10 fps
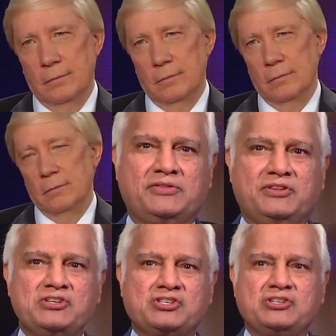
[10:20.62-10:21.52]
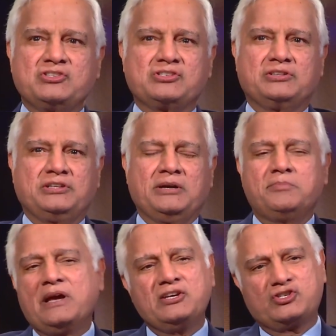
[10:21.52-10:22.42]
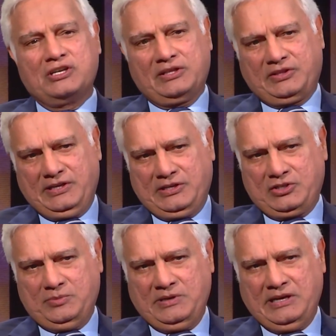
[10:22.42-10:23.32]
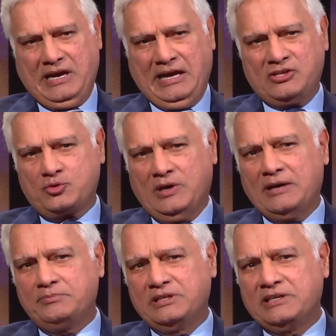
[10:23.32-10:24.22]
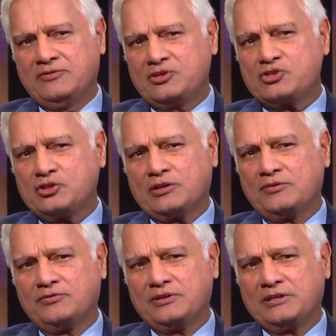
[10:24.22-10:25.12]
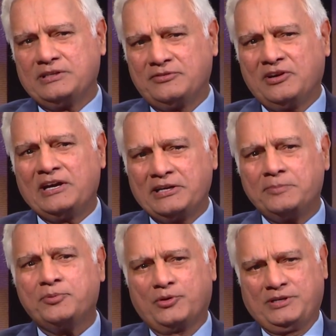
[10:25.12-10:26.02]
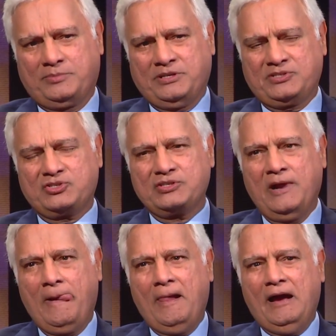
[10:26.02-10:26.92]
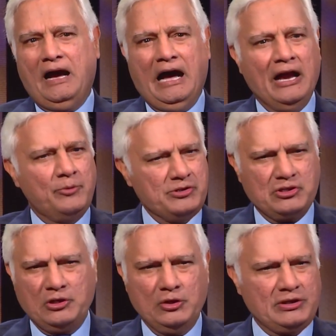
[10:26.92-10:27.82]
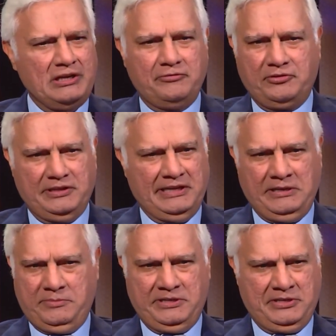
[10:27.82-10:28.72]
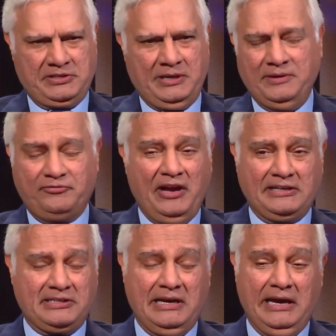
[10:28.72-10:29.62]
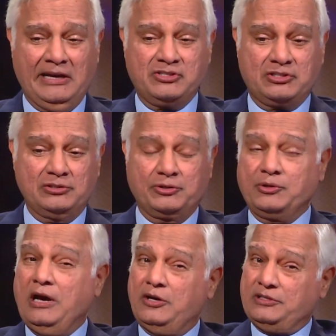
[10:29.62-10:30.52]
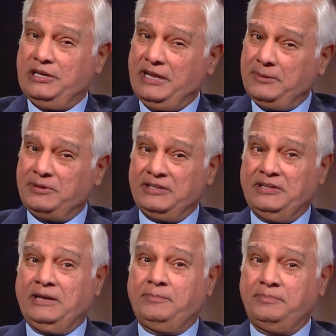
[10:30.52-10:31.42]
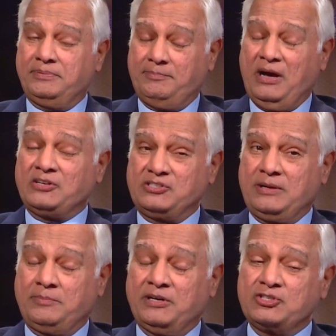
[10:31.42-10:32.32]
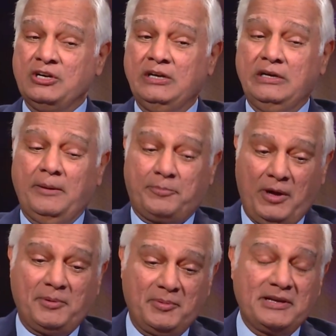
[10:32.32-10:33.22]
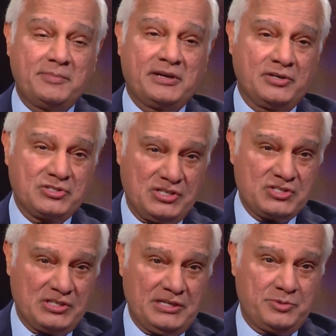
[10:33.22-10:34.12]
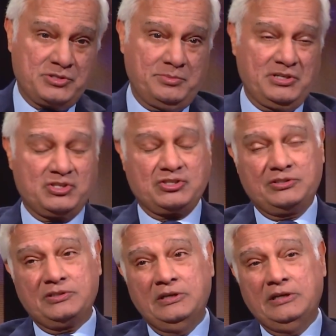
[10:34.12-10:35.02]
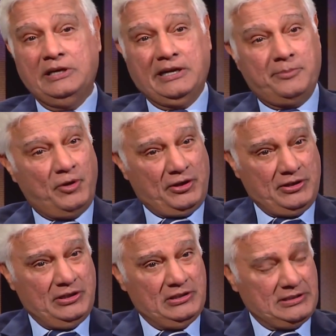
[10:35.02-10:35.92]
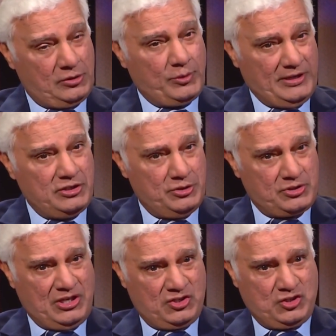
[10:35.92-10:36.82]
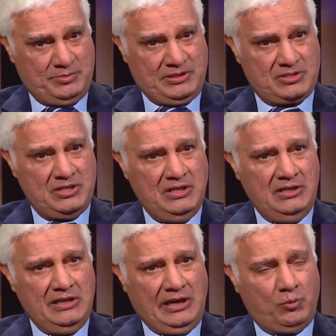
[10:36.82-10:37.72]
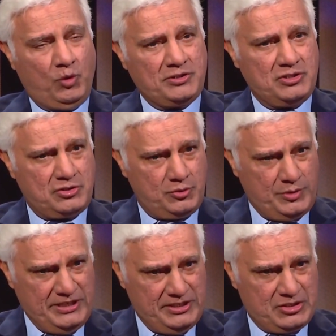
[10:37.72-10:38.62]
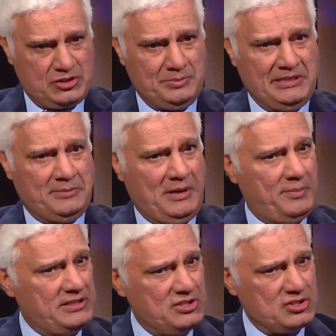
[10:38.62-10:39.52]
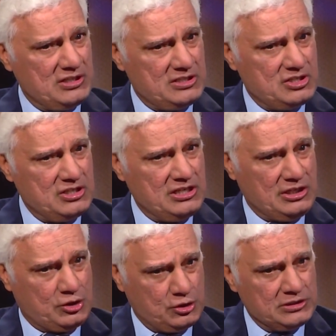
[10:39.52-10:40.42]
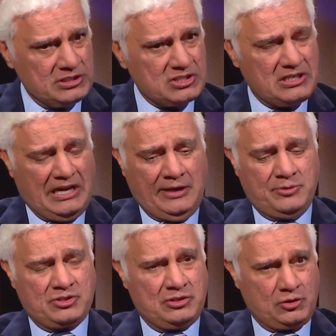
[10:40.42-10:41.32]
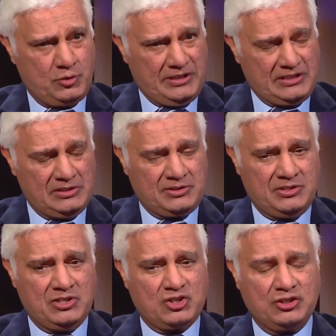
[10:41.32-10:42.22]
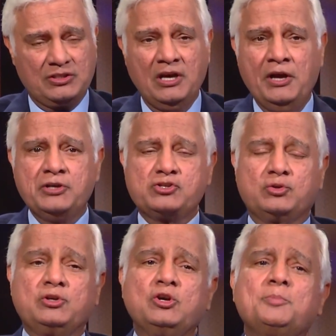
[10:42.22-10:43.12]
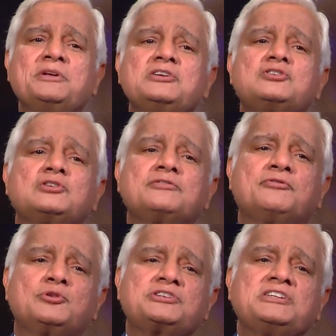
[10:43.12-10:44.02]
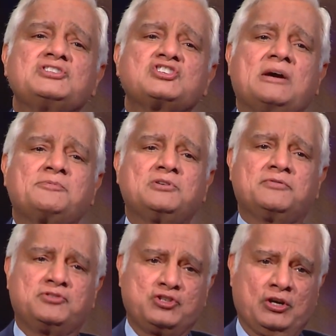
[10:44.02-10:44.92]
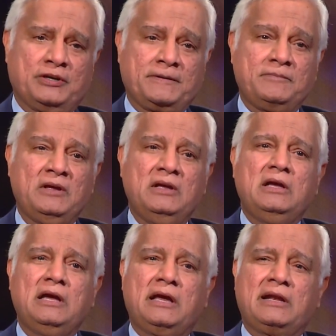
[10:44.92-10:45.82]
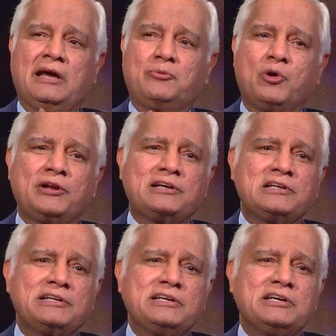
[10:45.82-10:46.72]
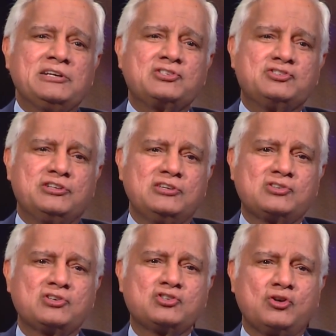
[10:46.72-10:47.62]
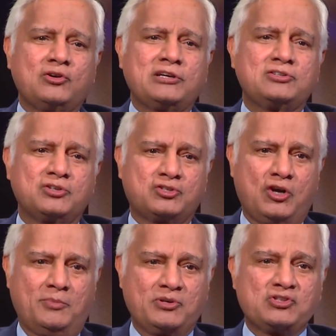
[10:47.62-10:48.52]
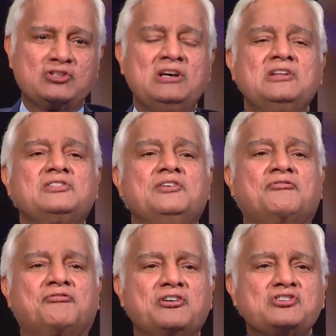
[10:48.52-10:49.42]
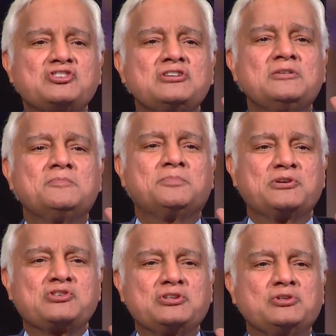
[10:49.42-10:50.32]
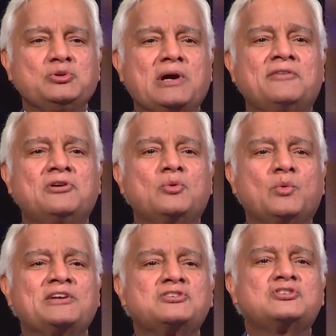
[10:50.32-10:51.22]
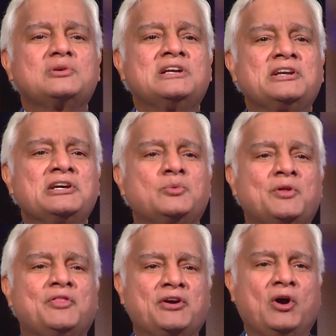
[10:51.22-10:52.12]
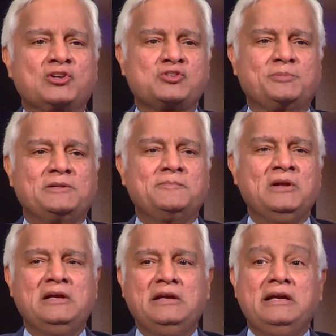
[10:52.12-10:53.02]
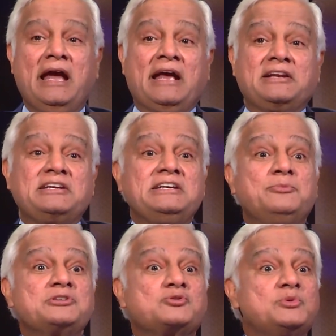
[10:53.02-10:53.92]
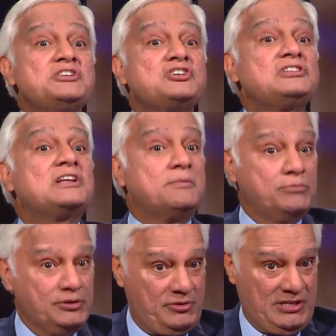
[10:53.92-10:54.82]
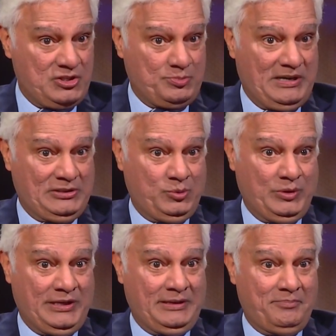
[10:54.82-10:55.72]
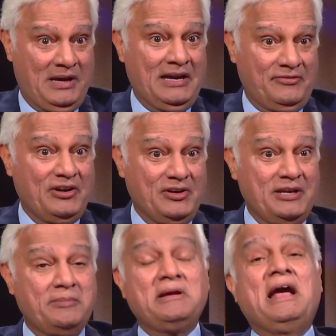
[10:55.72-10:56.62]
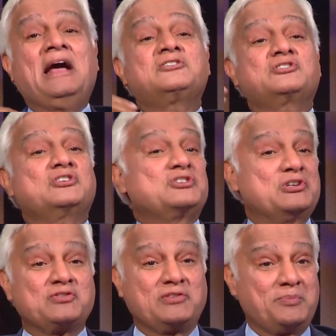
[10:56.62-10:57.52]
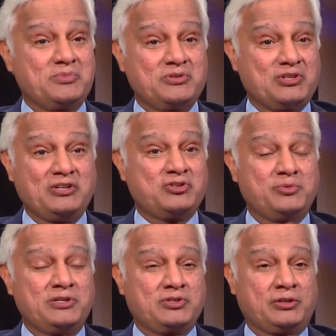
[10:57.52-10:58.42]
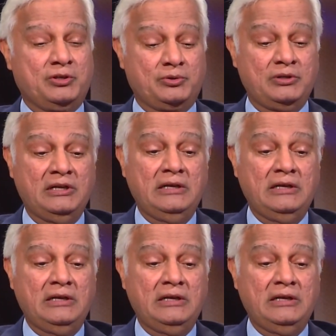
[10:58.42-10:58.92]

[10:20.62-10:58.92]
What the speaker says: Well, this is the amazing thing to me. That's why I believe in sort of divine appointments. I wasn't looking for anybody to come. In fact, I still don't know how they let him get that past that much, probably because he said he was a minister. And he brought a little red New Testament and wanted to read it to me. And my mother said he couldn't. I was in critical condition. So he opened it to the 14th chapter of John. And ironically, it's Jesus talking to Thomas, the first person who ever went to India with the gospel. And he was reaching the Nambuthiris, by the way, my very ancestors from centuries ago.